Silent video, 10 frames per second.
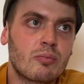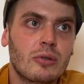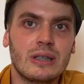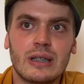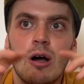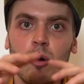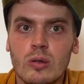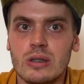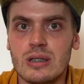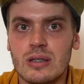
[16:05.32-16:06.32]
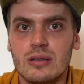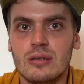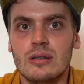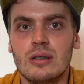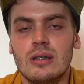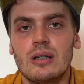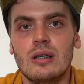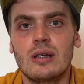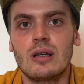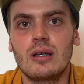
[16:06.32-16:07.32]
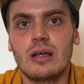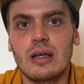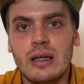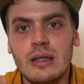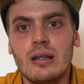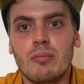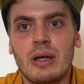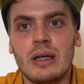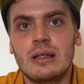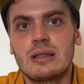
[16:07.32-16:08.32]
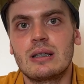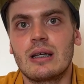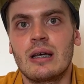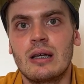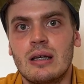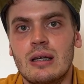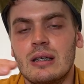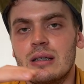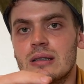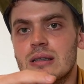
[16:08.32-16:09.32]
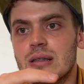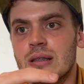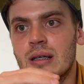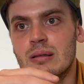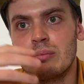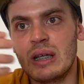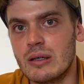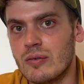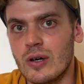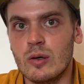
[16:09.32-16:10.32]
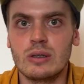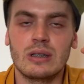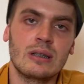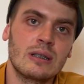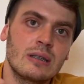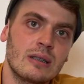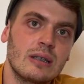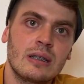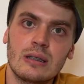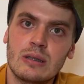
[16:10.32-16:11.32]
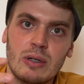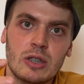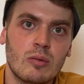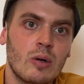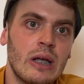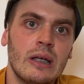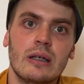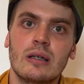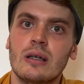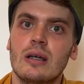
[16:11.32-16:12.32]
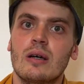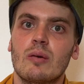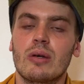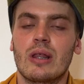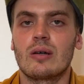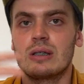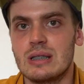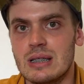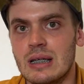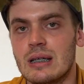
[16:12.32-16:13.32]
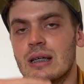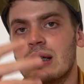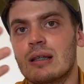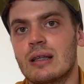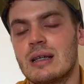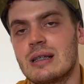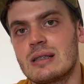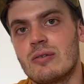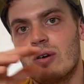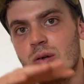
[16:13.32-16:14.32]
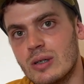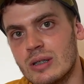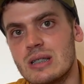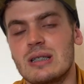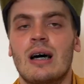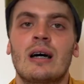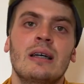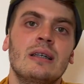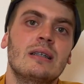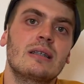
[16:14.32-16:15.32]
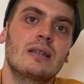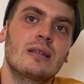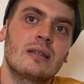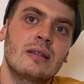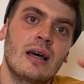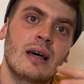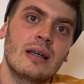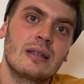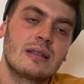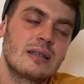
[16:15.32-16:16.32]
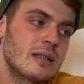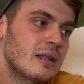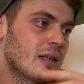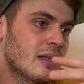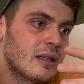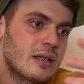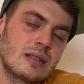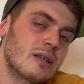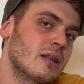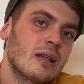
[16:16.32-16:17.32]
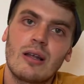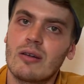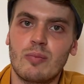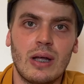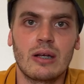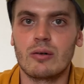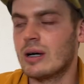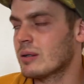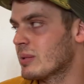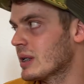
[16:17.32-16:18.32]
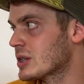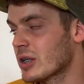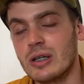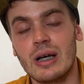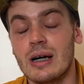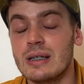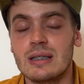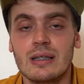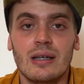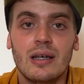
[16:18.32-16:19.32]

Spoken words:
printing holes in the bait and that make it float in a special way without it sinking, that it doesn't float on its side. So a lot of playing around, but I'll show you guys.